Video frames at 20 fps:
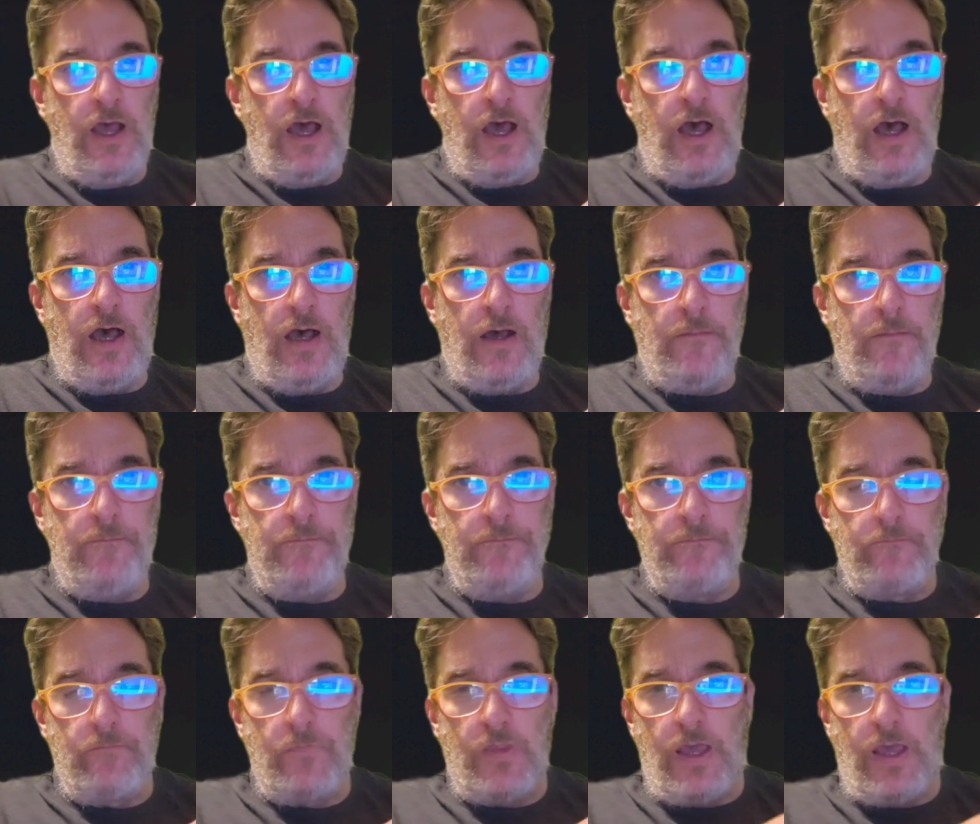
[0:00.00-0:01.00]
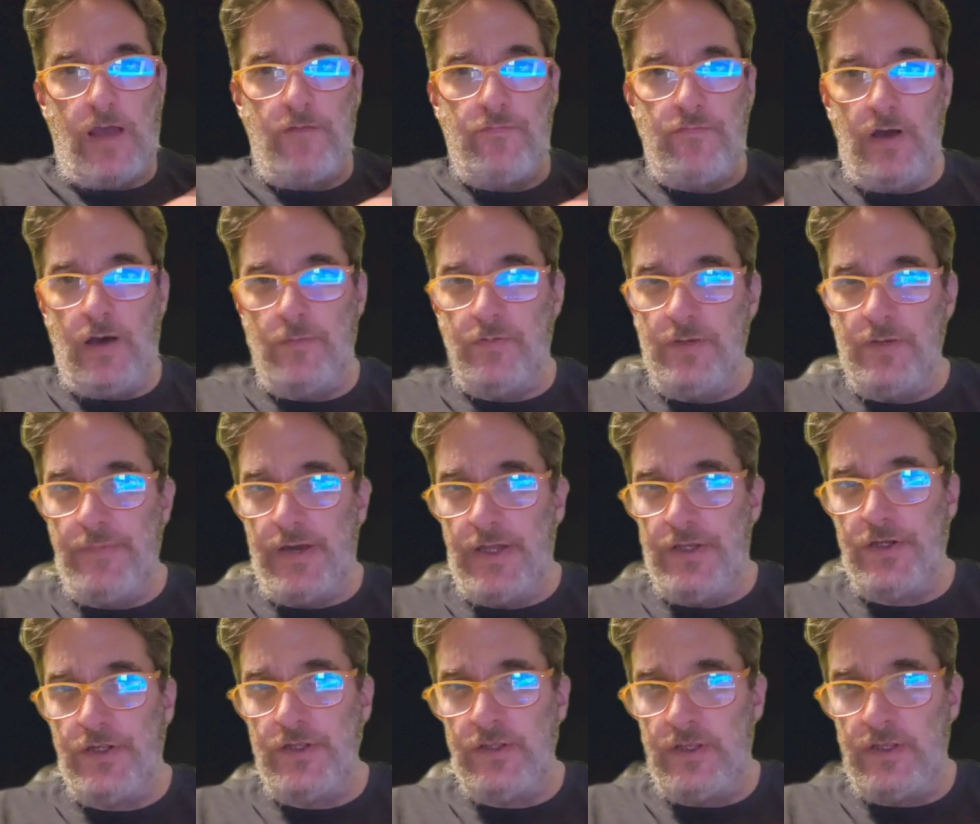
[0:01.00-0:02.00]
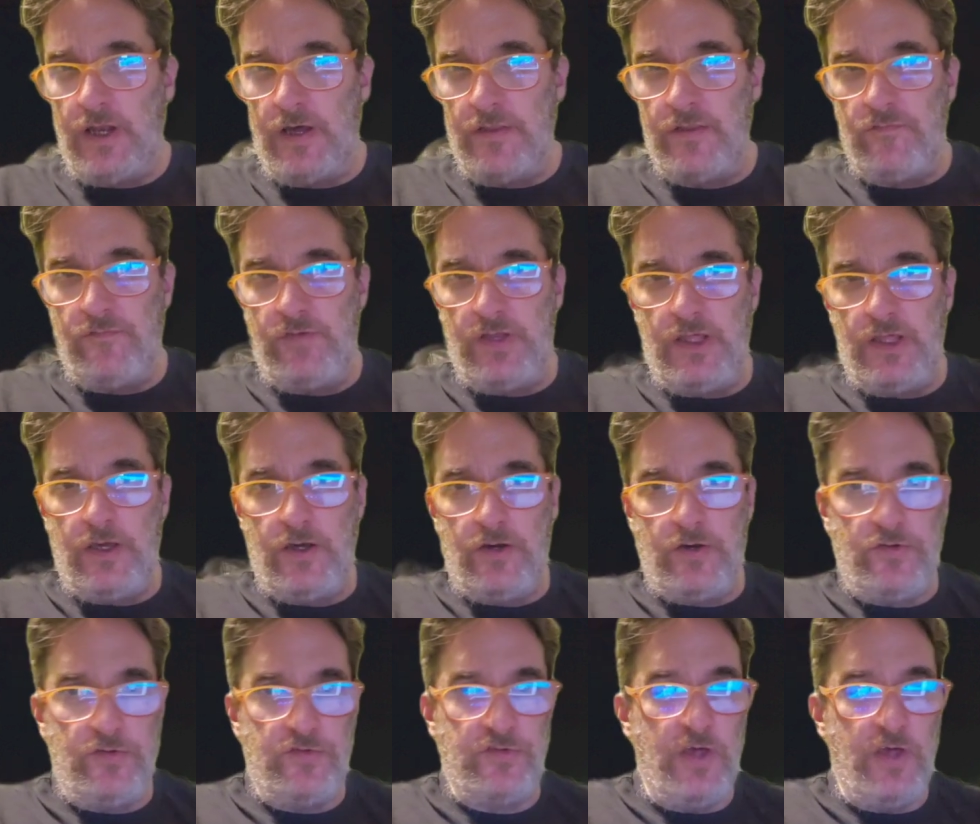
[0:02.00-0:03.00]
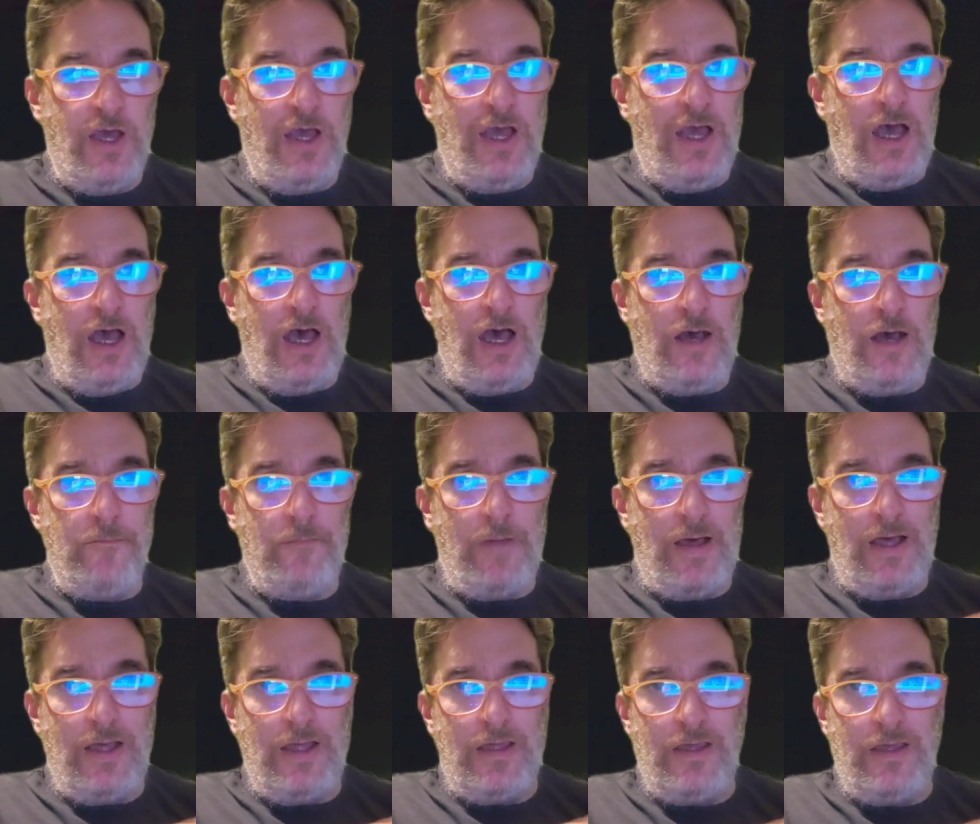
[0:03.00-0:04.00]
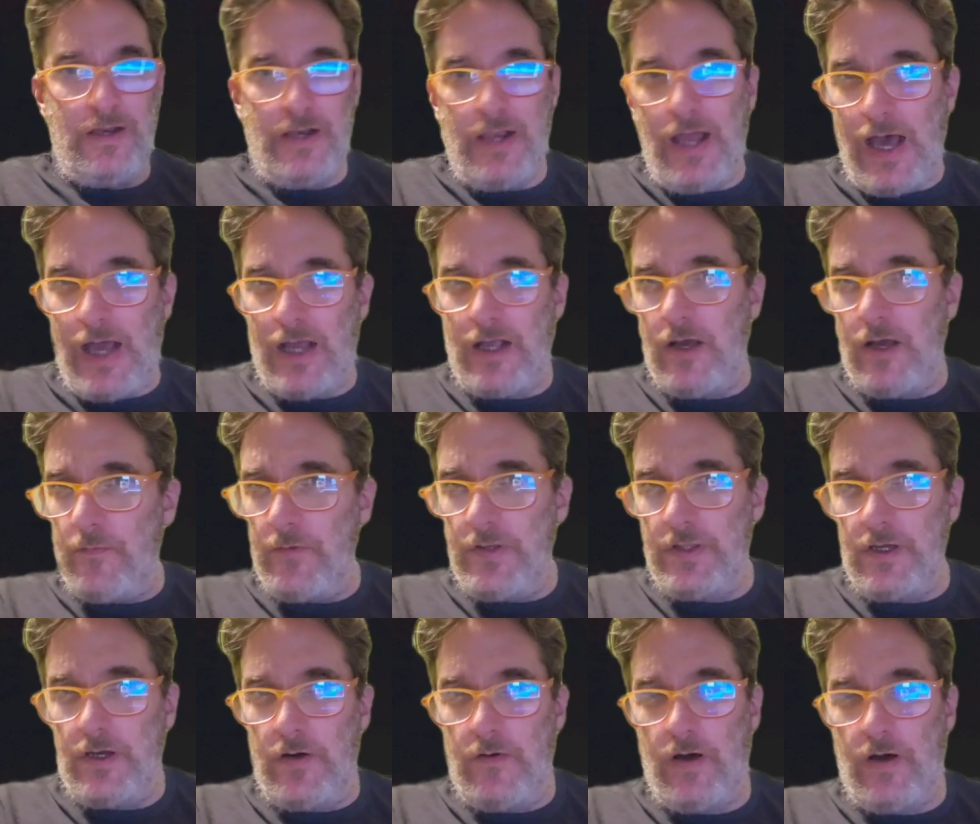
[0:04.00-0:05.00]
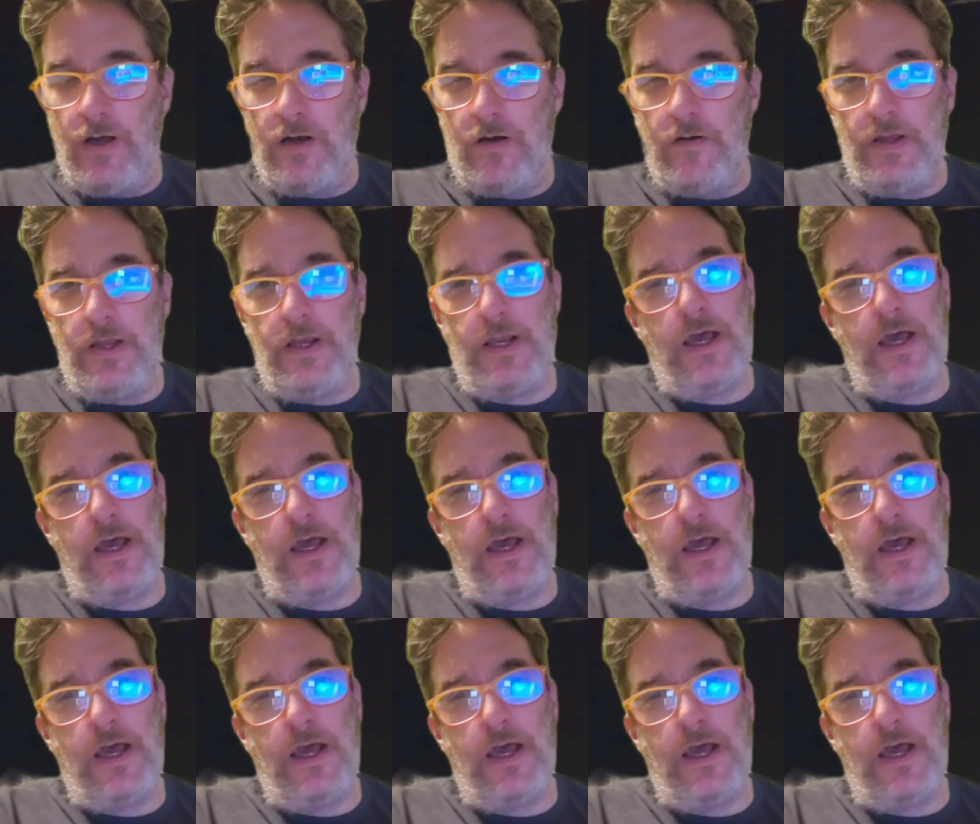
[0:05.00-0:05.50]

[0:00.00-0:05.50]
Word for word: Um, I probably mentioned in other videos, um, you're not going to go hungry.